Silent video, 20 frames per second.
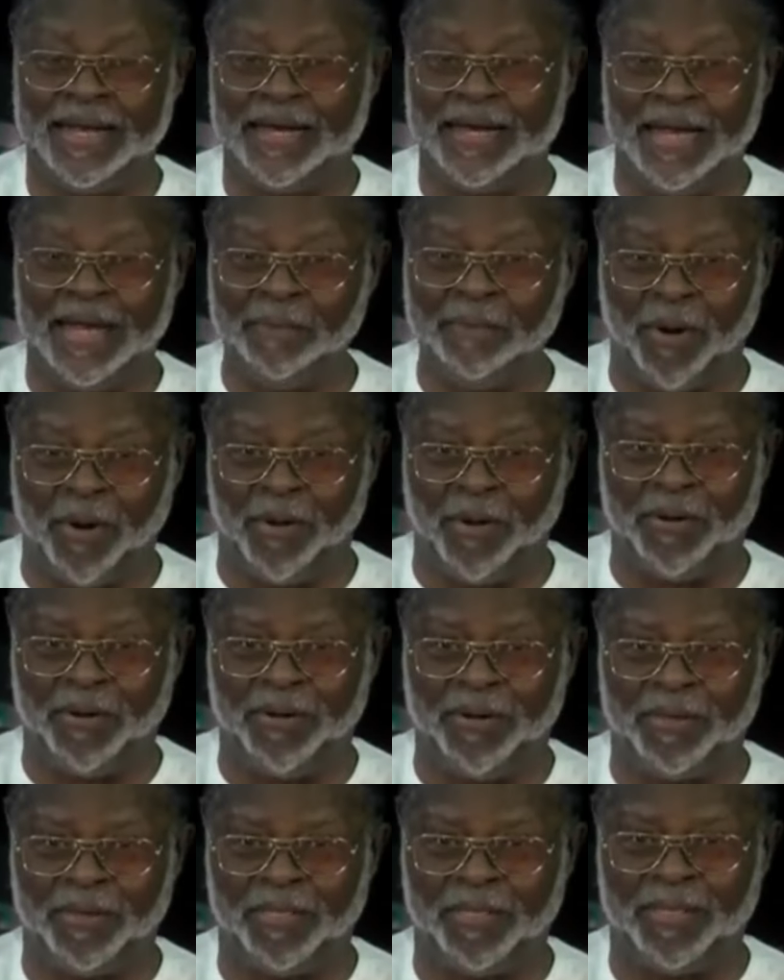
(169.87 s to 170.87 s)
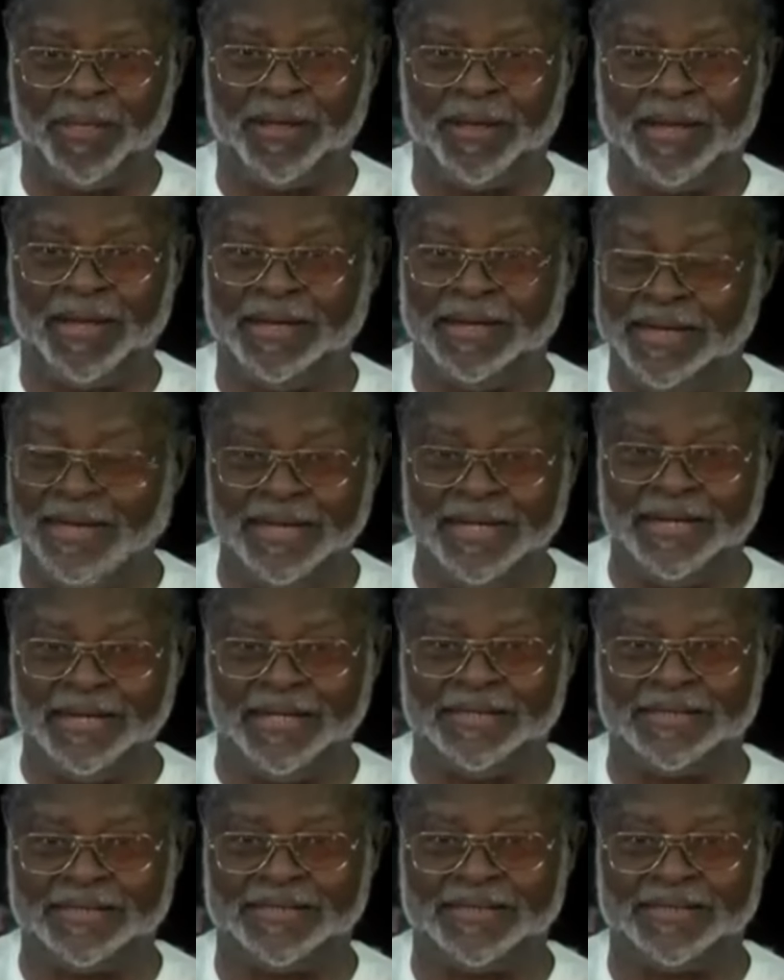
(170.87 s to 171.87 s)
Labour
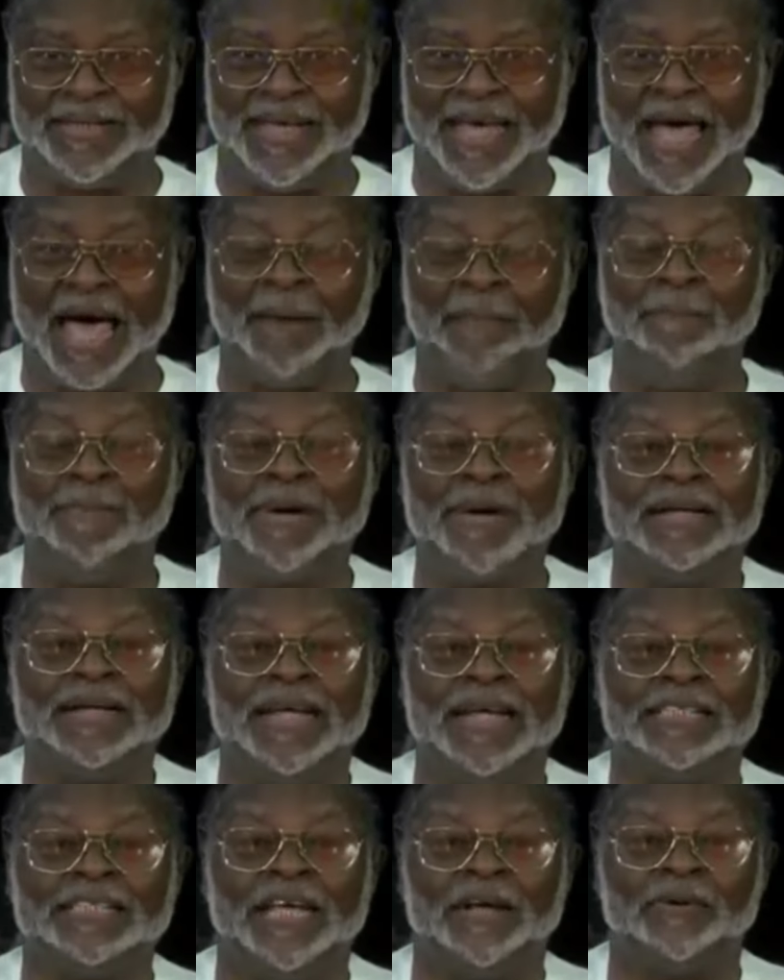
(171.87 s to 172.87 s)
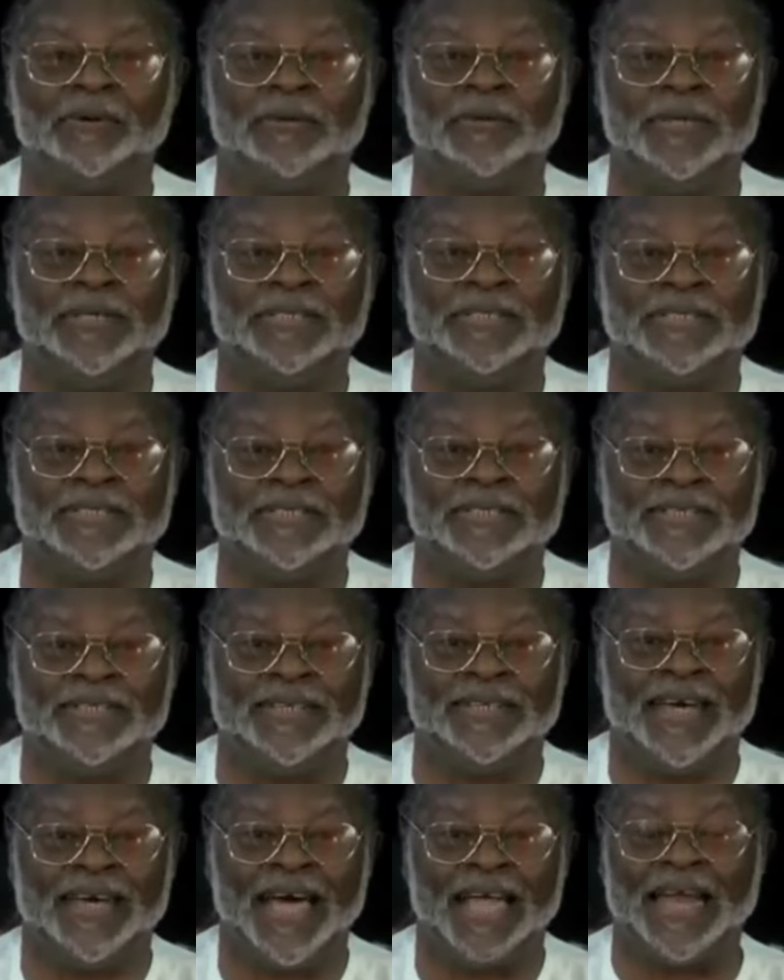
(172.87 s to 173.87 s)
leaders are branded
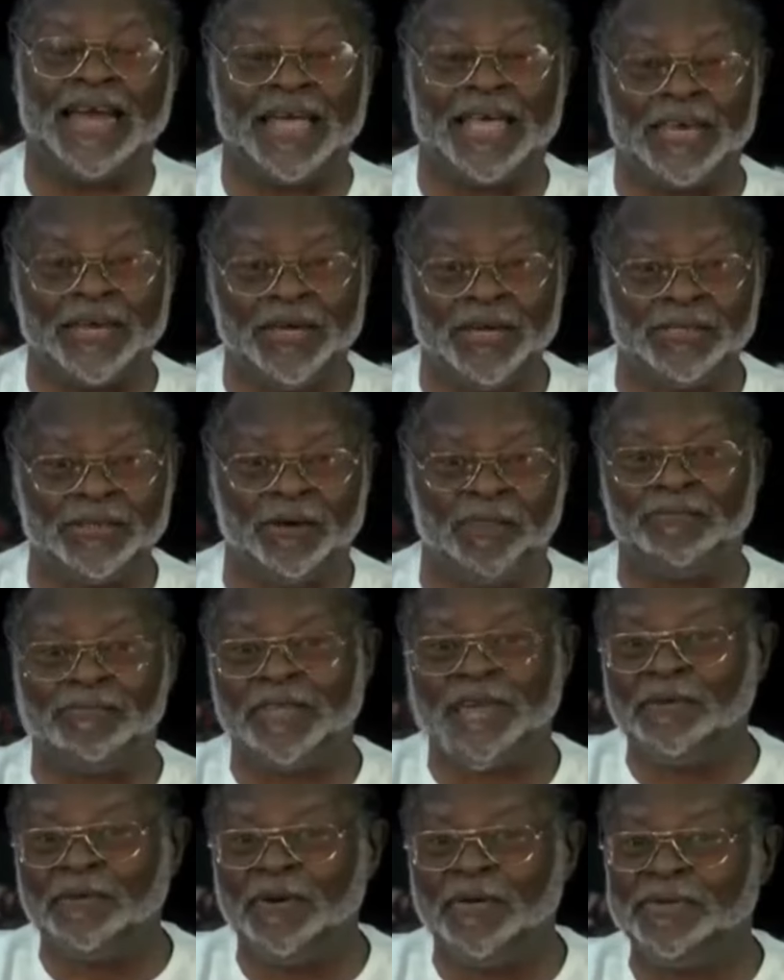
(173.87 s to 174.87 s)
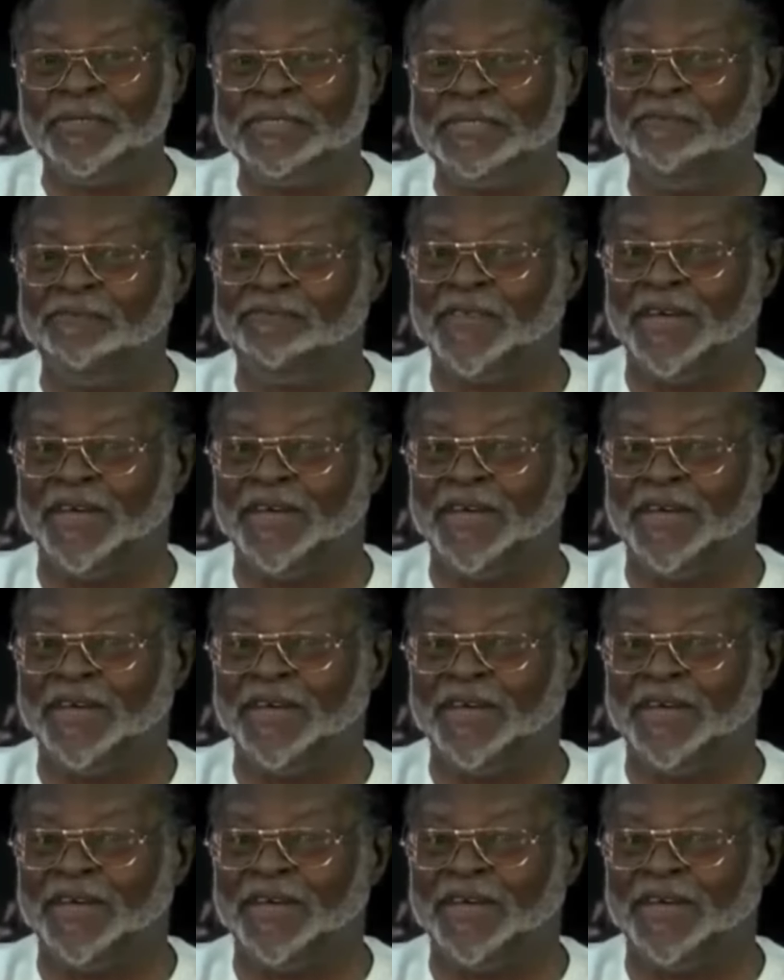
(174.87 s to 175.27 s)
terrorists and accused of terrorism